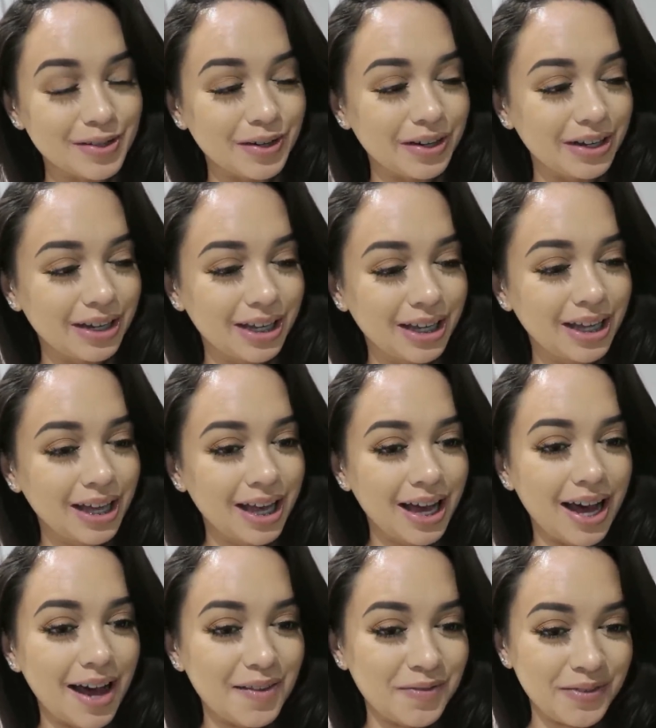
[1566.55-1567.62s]
So
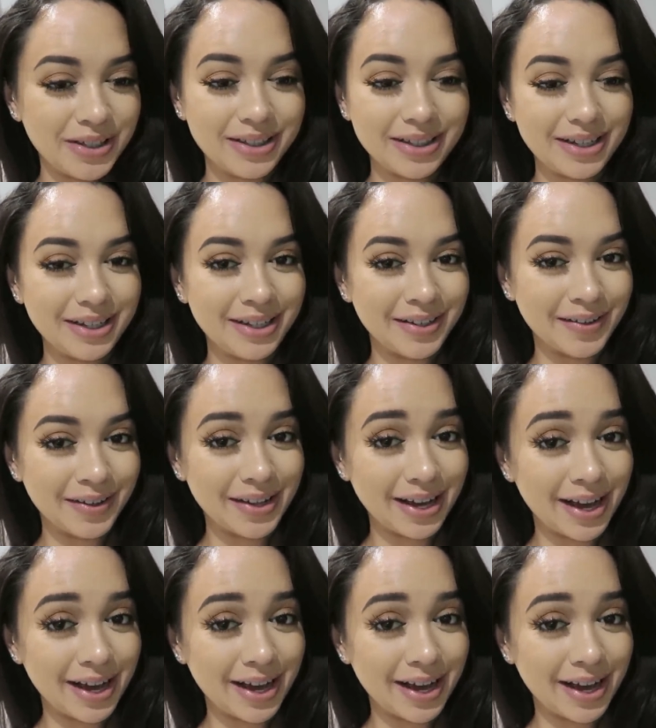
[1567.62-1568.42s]
I feel it, you know,